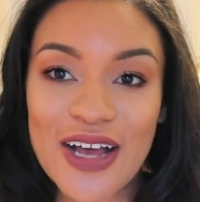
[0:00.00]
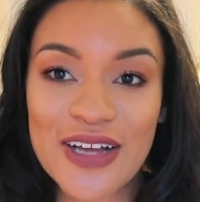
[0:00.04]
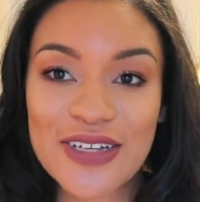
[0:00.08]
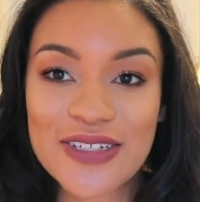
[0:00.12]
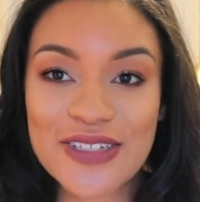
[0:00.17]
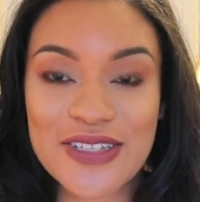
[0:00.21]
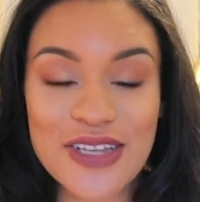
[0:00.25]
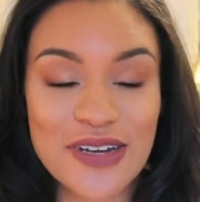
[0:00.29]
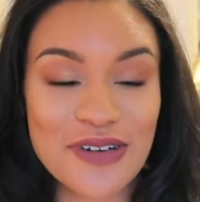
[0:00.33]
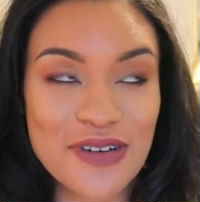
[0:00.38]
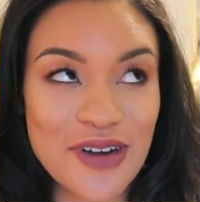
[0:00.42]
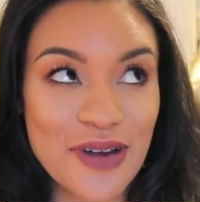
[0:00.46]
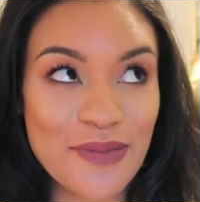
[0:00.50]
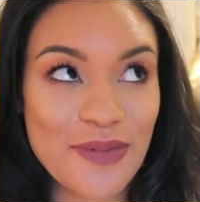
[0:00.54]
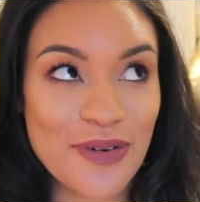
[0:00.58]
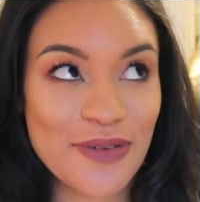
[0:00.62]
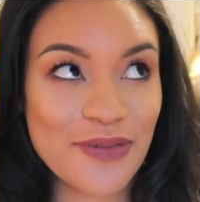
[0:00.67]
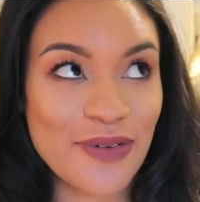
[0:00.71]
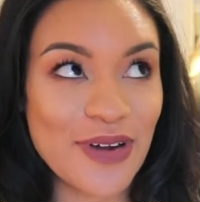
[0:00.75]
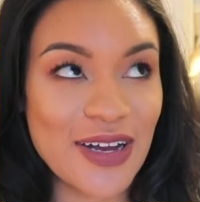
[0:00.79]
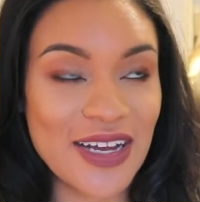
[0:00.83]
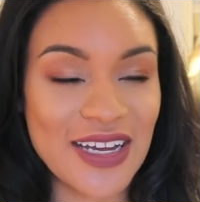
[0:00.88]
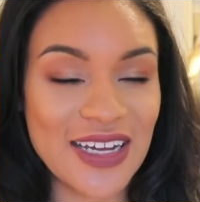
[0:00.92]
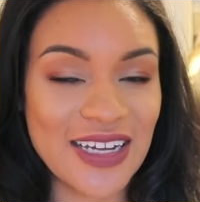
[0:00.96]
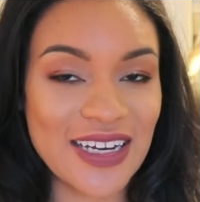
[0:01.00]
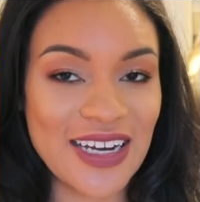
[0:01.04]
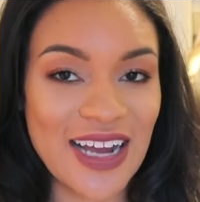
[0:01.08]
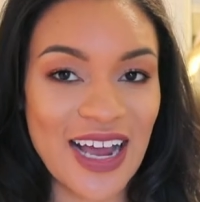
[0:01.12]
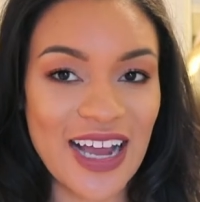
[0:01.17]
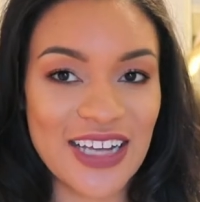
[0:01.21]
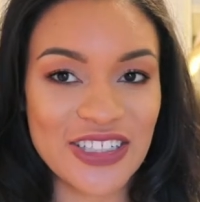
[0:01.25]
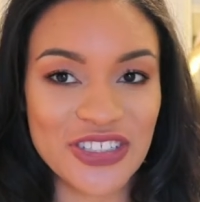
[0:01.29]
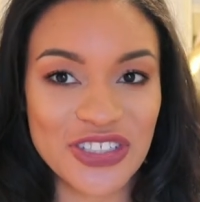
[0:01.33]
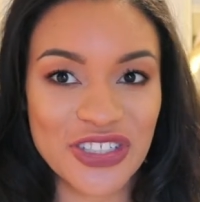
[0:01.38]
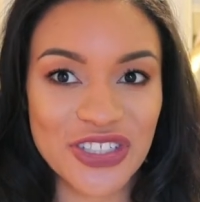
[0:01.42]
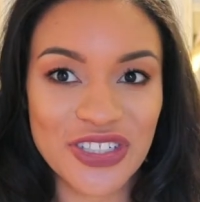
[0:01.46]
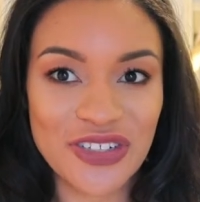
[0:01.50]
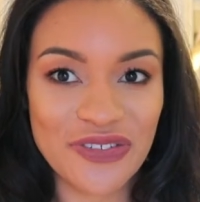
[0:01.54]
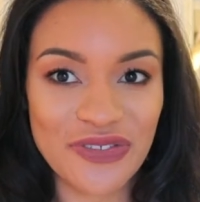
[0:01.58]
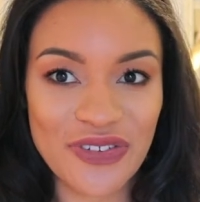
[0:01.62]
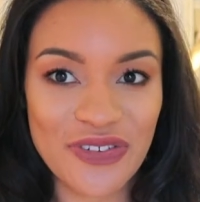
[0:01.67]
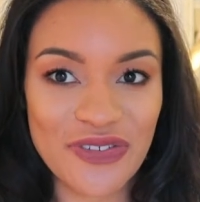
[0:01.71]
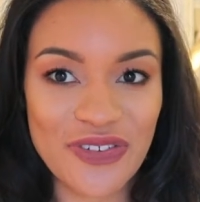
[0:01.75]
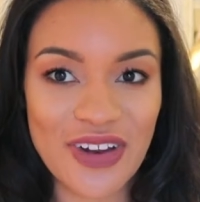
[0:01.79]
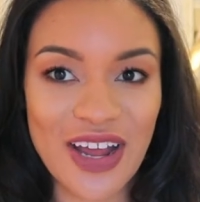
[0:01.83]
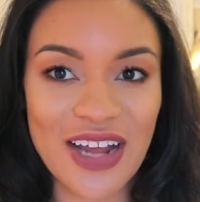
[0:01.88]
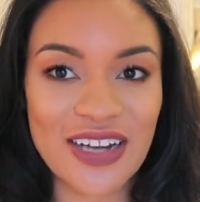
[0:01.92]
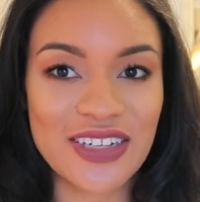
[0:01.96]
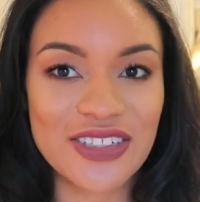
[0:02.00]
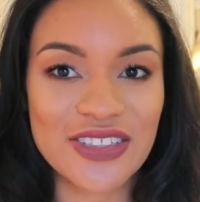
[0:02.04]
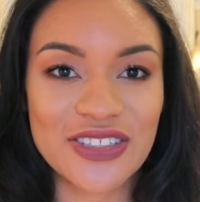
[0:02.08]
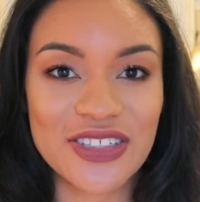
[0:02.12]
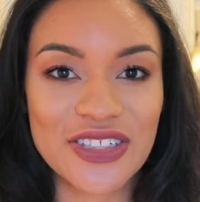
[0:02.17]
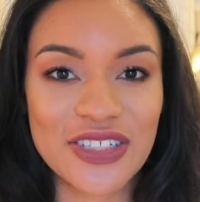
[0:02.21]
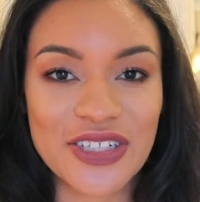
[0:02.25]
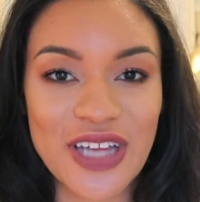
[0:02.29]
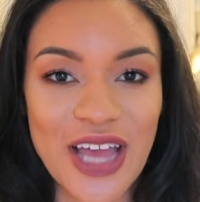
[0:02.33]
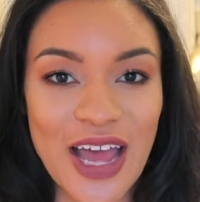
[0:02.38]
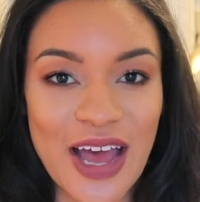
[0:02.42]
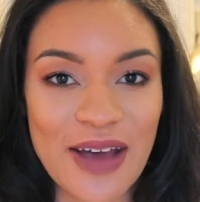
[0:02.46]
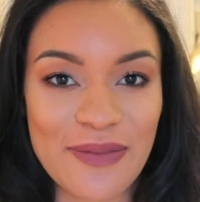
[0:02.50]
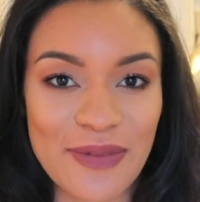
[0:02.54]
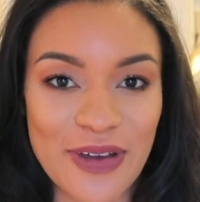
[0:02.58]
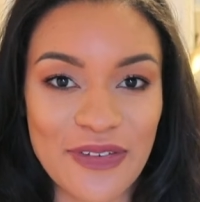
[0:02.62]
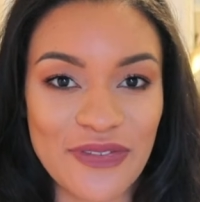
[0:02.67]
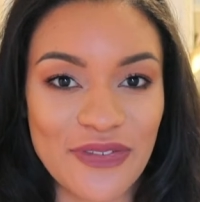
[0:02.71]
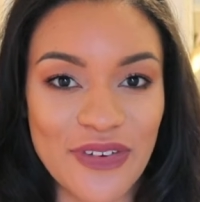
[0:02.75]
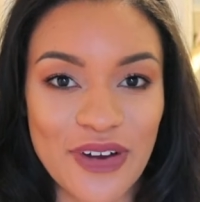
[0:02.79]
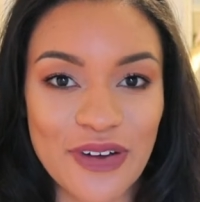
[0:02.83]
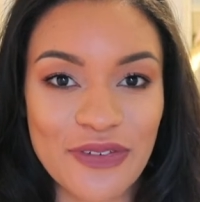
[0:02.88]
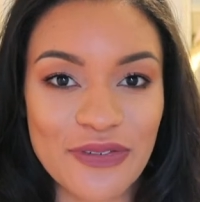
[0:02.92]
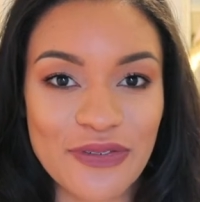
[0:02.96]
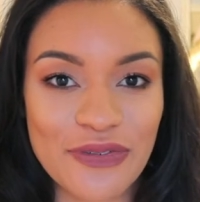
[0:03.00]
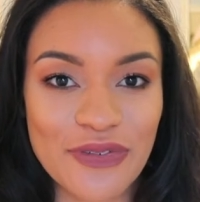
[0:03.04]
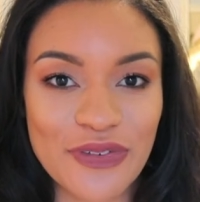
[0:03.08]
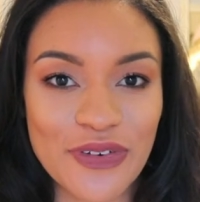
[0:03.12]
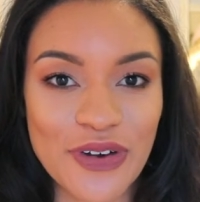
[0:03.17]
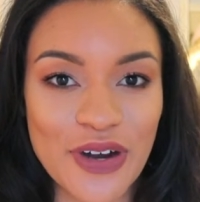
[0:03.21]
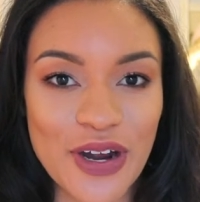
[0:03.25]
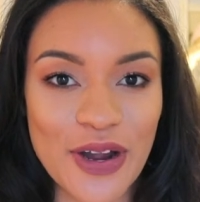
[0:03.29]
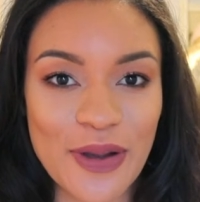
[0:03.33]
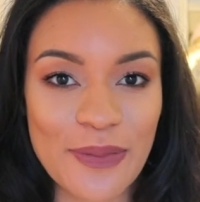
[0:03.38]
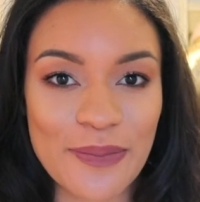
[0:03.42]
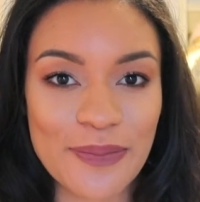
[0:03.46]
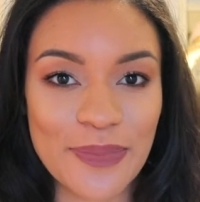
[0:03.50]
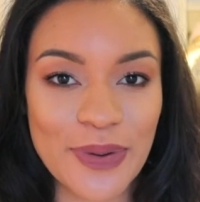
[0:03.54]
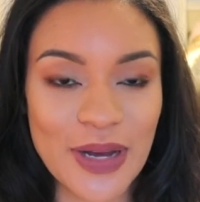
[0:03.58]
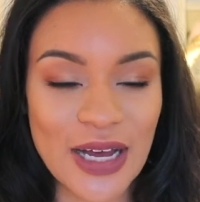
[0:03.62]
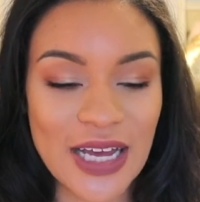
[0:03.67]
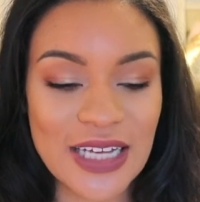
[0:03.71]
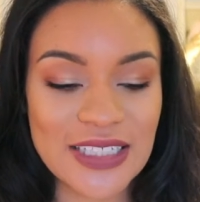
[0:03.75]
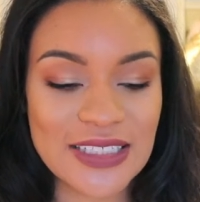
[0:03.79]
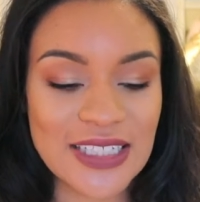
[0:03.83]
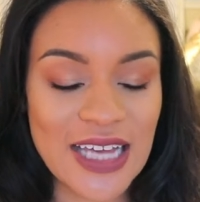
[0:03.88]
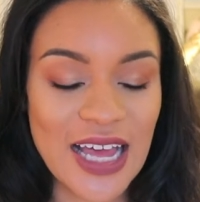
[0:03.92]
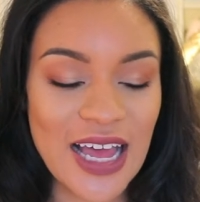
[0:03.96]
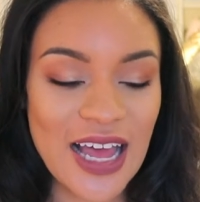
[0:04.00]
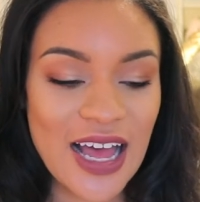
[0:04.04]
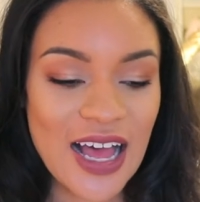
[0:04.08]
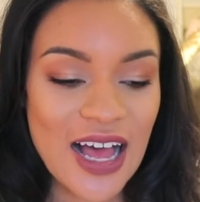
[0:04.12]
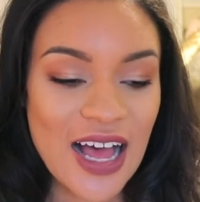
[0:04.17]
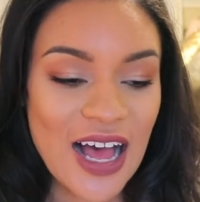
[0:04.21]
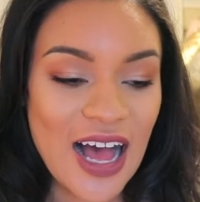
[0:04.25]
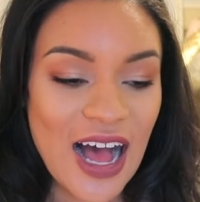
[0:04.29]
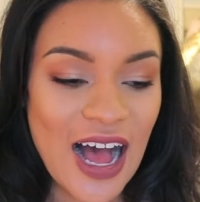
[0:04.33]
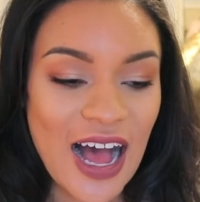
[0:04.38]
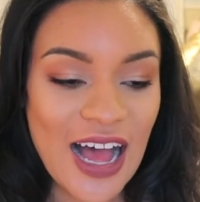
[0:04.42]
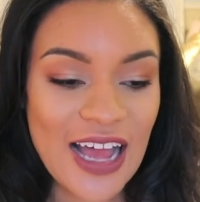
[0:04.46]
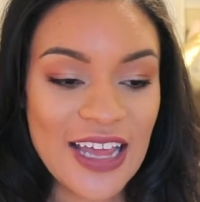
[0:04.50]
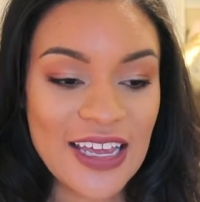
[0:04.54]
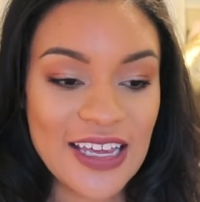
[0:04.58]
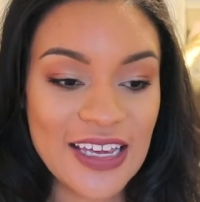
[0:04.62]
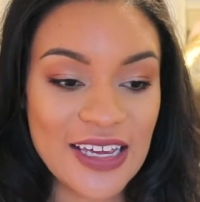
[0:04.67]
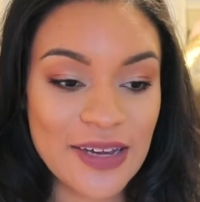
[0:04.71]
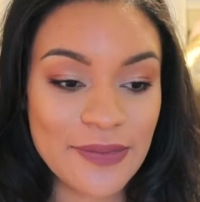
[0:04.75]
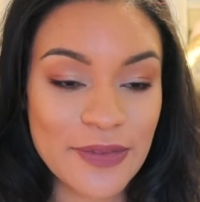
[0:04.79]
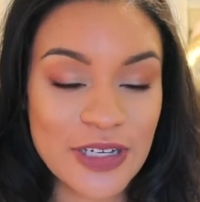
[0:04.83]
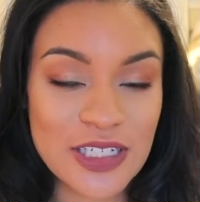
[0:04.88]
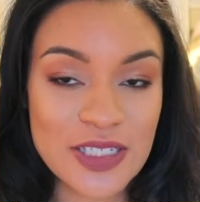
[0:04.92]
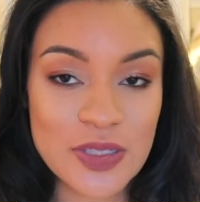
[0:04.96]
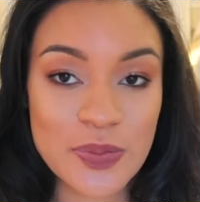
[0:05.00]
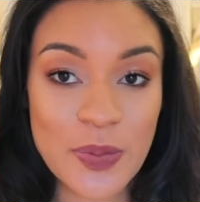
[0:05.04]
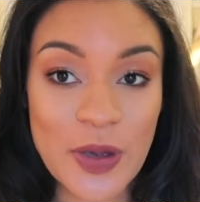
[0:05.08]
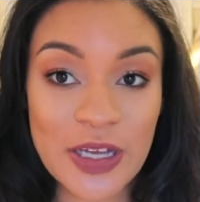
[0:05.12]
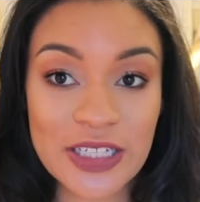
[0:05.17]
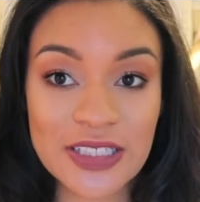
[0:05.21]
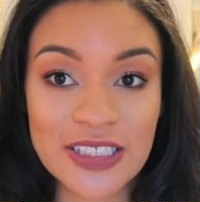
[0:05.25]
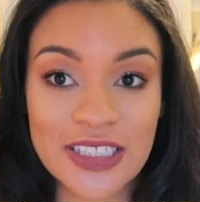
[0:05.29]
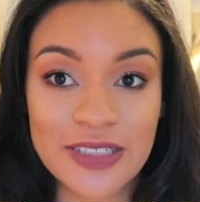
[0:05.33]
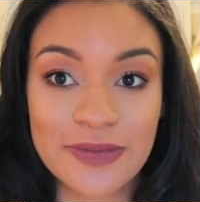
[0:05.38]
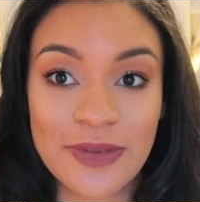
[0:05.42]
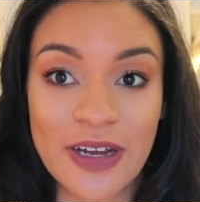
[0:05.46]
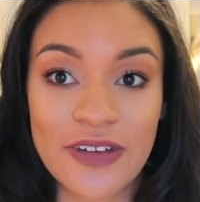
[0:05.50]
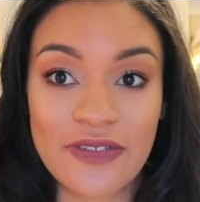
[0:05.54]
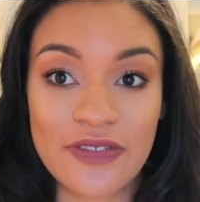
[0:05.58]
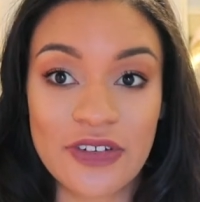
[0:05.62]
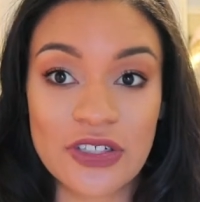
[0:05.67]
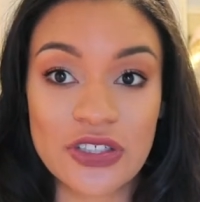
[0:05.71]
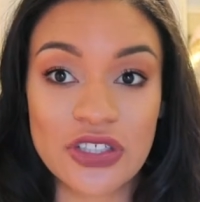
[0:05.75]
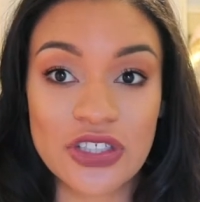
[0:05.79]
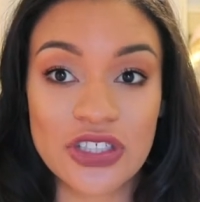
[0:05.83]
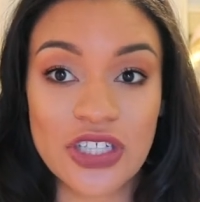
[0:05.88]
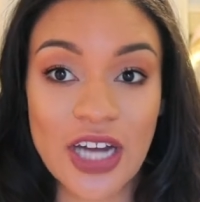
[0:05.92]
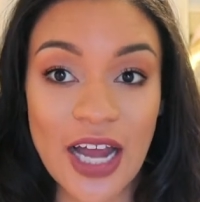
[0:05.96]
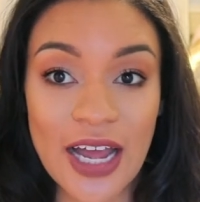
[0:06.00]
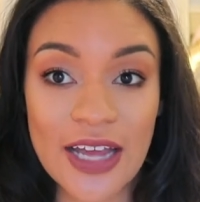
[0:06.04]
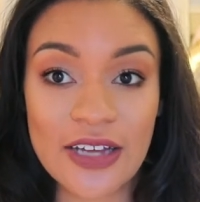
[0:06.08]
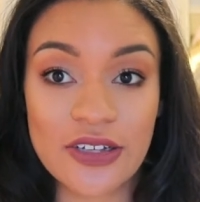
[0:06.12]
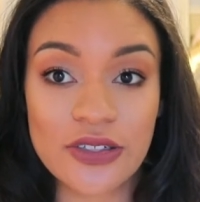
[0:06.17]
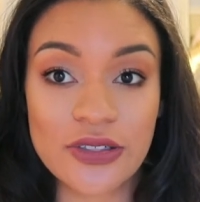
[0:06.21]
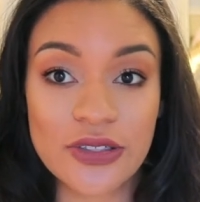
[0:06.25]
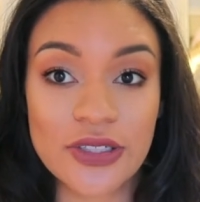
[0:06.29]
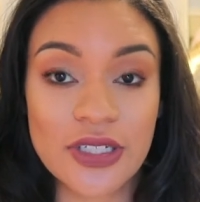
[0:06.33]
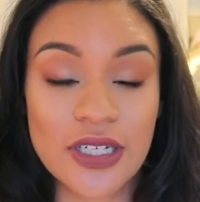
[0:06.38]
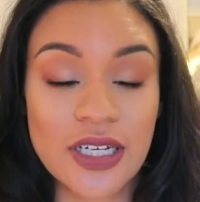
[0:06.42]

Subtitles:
so number one, I shouldn't have even had to look at my phone for it, but I am expecting my first child.